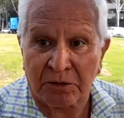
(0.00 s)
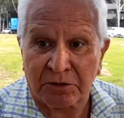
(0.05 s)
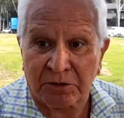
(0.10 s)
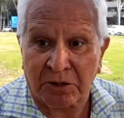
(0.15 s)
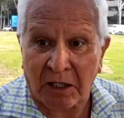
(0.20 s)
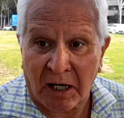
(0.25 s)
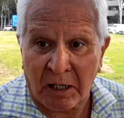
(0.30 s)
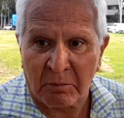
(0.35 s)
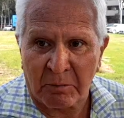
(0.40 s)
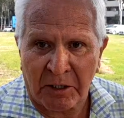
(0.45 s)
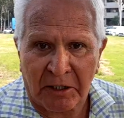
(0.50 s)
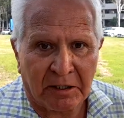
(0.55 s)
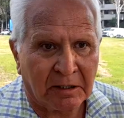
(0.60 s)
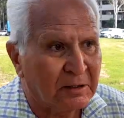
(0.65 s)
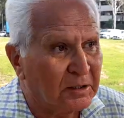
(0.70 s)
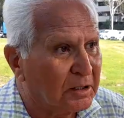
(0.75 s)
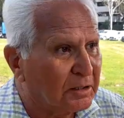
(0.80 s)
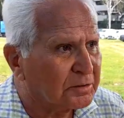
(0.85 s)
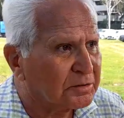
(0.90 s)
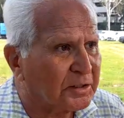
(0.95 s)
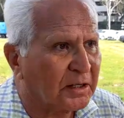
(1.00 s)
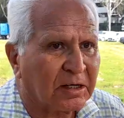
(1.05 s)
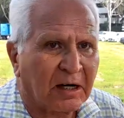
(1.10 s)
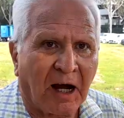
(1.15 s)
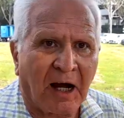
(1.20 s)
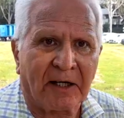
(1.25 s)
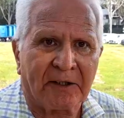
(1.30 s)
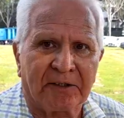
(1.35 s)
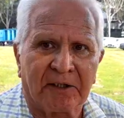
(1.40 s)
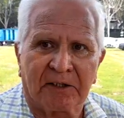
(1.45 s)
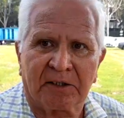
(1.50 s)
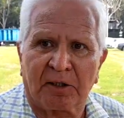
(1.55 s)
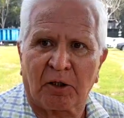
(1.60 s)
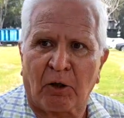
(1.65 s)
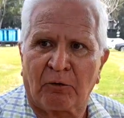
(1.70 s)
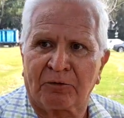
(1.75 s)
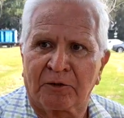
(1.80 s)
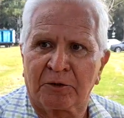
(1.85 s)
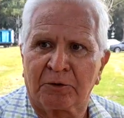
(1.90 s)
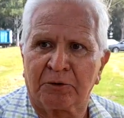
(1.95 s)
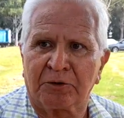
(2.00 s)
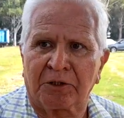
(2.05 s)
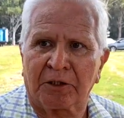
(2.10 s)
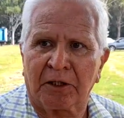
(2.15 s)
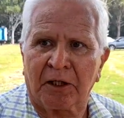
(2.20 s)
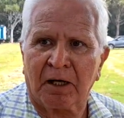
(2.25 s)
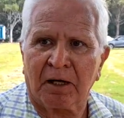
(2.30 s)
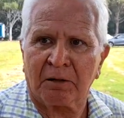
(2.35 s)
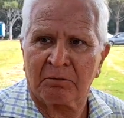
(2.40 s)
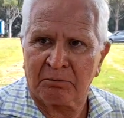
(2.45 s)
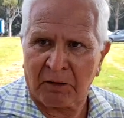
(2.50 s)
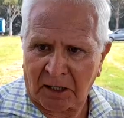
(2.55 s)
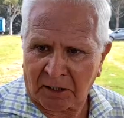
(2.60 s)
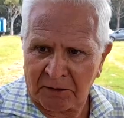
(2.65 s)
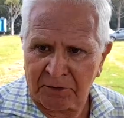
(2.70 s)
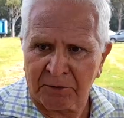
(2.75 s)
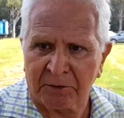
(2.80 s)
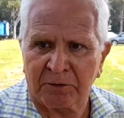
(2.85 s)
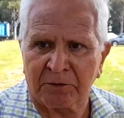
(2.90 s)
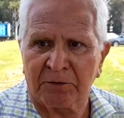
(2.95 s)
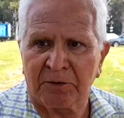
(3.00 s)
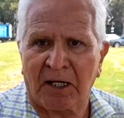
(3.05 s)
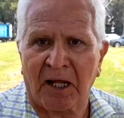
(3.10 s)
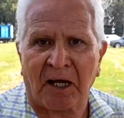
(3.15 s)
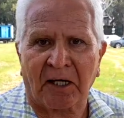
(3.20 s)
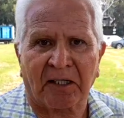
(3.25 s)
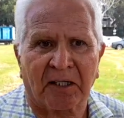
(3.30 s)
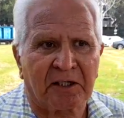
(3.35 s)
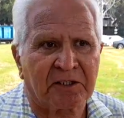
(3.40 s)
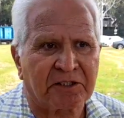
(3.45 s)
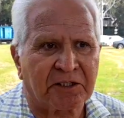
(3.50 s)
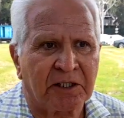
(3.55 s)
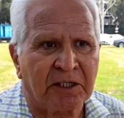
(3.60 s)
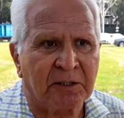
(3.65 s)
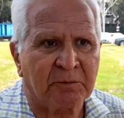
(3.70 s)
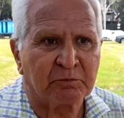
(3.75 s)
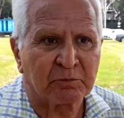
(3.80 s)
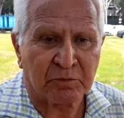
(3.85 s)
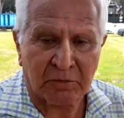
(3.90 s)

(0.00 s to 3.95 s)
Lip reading: tell me that I didn't offer you chair. I said, you lack courtesy.